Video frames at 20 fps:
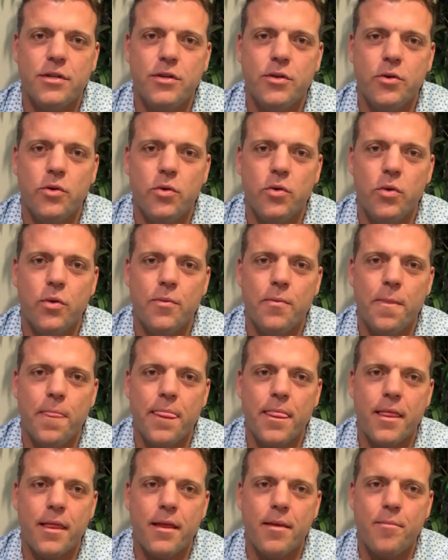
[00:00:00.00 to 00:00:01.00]
to
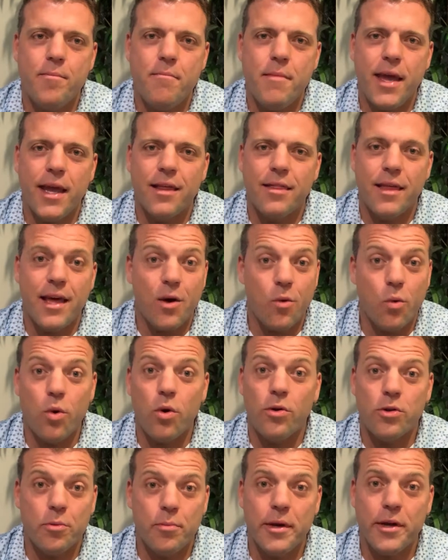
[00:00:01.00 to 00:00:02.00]
make that
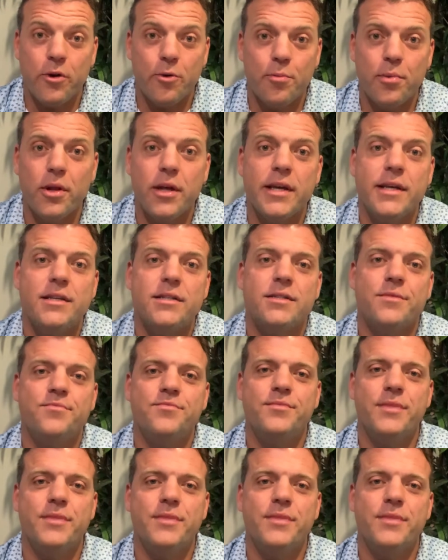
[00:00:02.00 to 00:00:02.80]
world a better place.